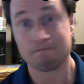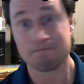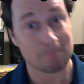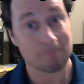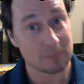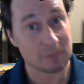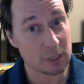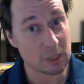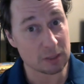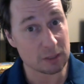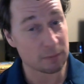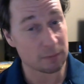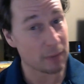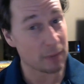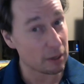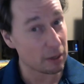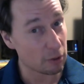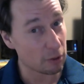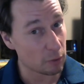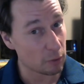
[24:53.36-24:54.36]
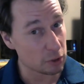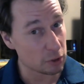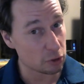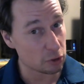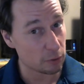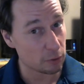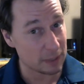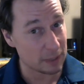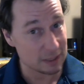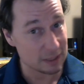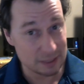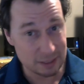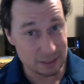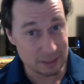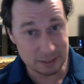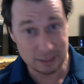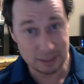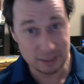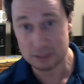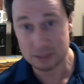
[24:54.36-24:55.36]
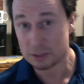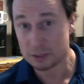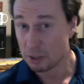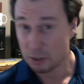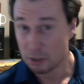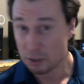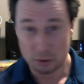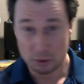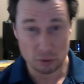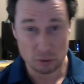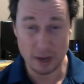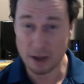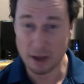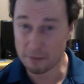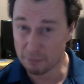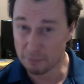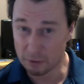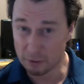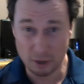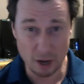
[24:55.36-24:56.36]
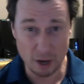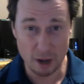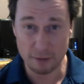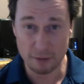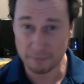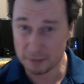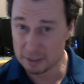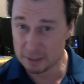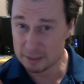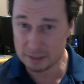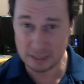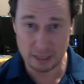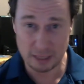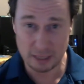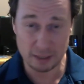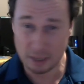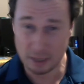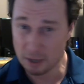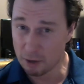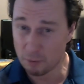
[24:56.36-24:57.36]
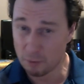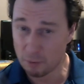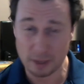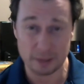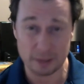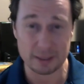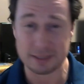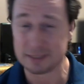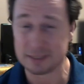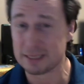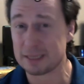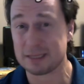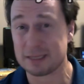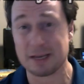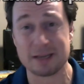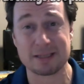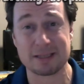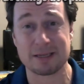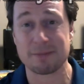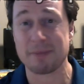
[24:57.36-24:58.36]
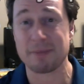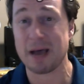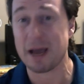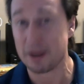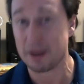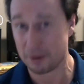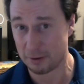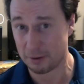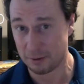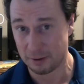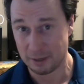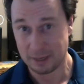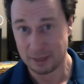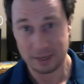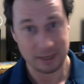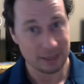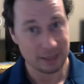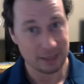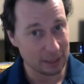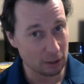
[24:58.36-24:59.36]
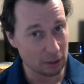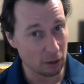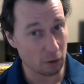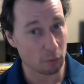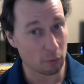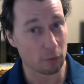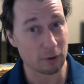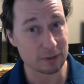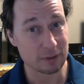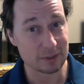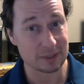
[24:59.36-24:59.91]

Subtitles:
Doesn't matter what your business is, travel, coffee, skincare, wellness, it doesn't matter. It all works the